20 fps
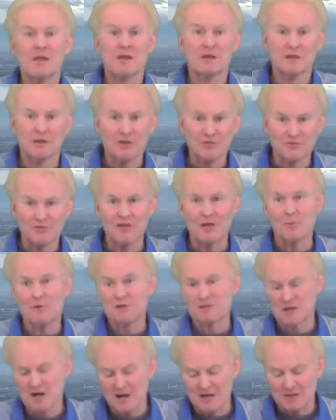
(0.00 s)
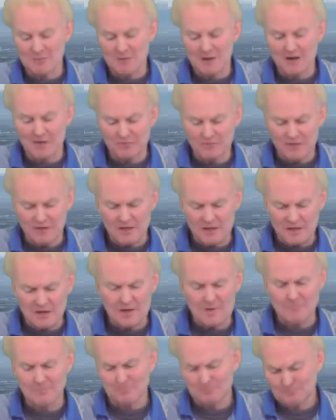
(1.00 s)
Yesterday we talked about the